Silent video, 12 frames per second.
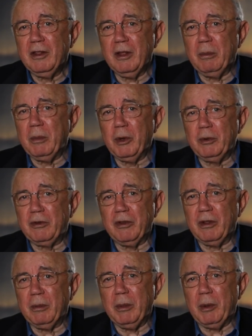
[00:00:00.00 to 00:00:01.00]
that most
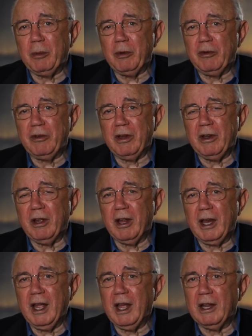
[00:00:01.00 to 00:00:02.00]
of the members had
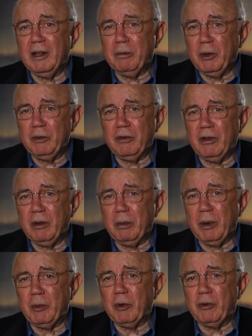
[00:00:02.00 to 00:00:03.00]
not had. Most of the
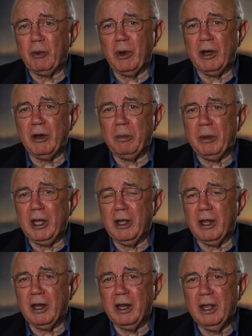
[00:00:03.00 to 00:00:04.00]
members wanted to be
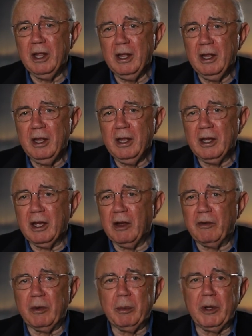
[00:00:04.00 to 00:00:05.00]
on
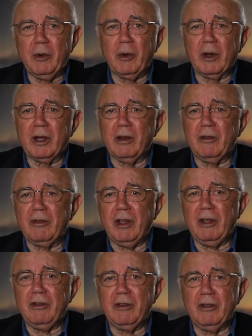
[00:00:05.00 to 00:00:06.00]
government
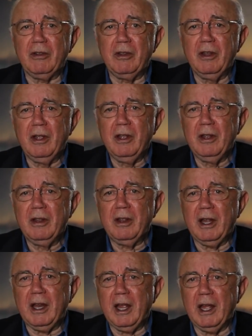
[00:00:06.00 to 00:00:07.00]
organization
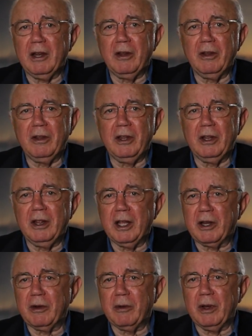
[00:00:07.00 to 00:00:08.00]
that handled the
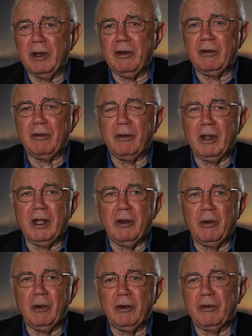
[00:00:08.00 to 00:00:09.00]
liquor industry
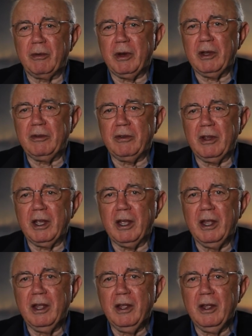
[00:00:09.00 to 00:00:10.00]
and horse racing,
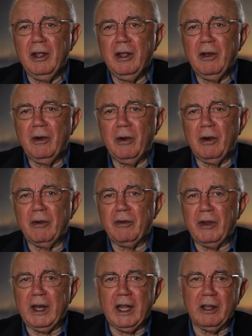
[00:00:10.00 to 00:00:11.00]
or
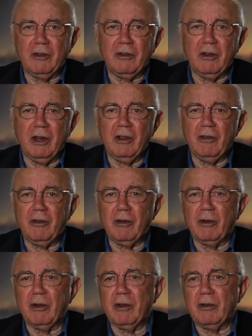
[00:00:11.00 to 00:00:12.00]
finance and
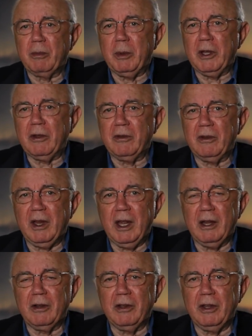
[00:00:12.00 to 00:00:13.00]
insurance because it
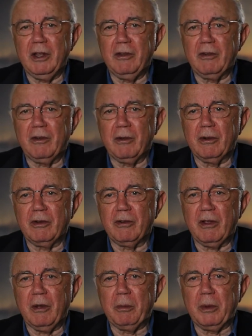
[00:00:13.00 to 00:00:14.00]
handled the insurance
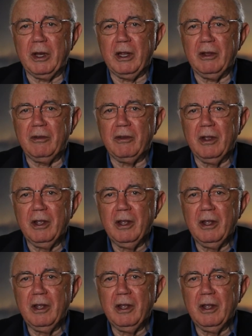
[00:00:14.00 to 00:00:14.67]
companies,